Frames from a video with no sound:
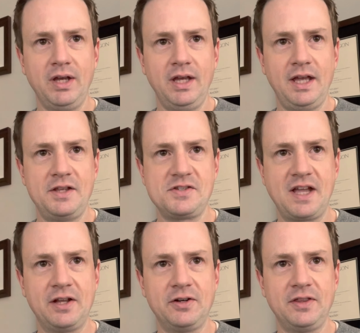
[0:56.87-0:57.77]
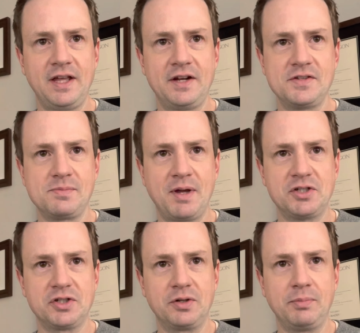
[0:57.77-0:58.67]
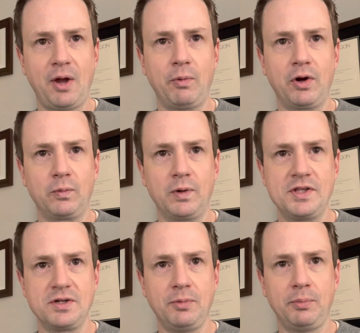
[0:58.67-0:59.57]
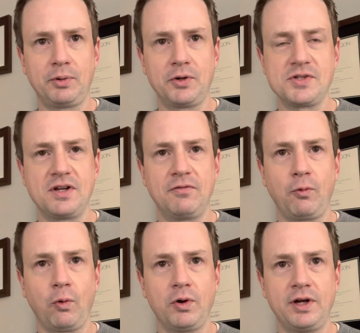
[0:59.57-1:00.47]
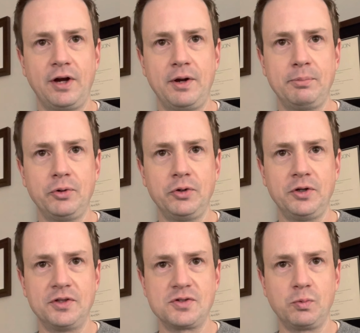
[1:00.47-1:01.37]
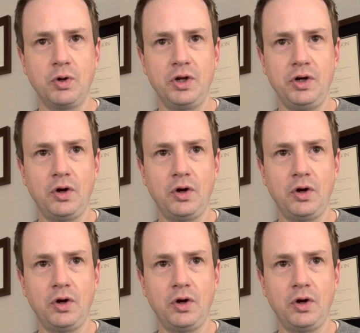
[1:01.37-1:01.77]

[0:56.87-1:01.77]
a standard that is measured by what a reasonable person of ordinary prudence would